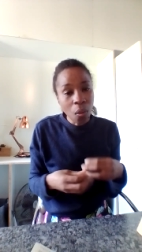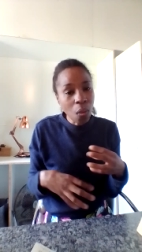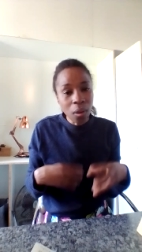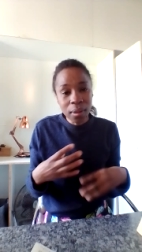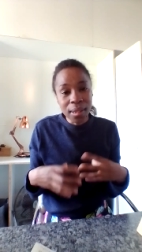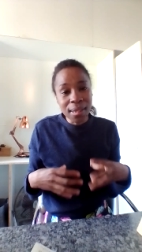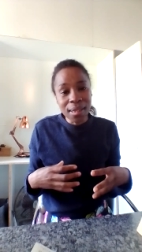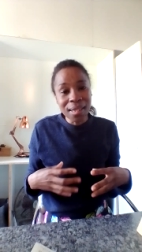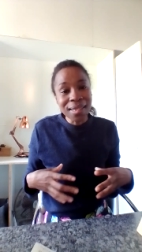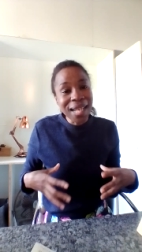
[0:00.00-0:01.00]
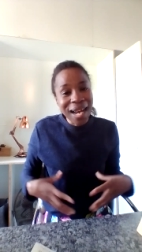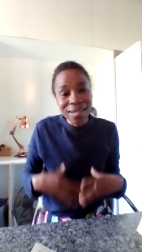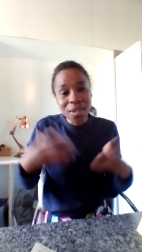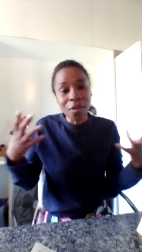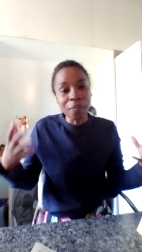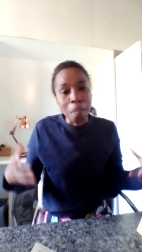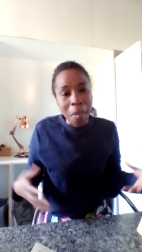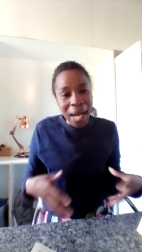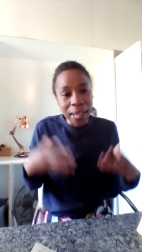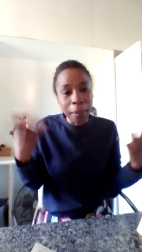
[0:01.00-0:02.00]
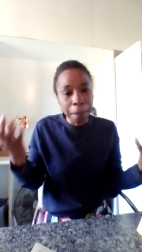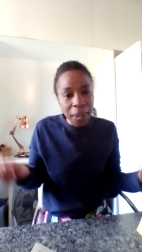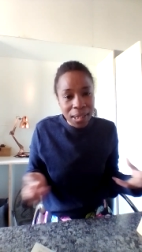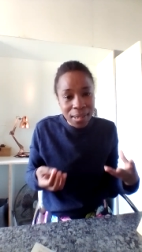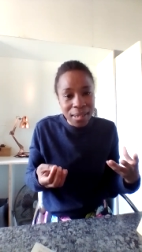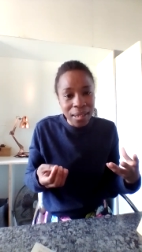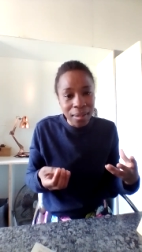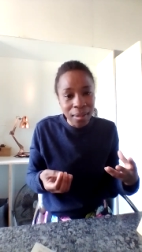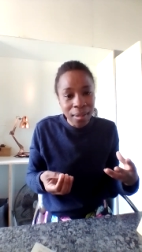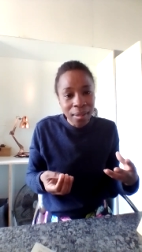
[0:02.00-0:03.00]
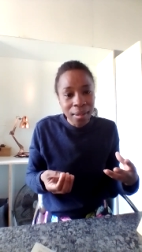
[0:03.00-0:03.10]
all this tons of money printing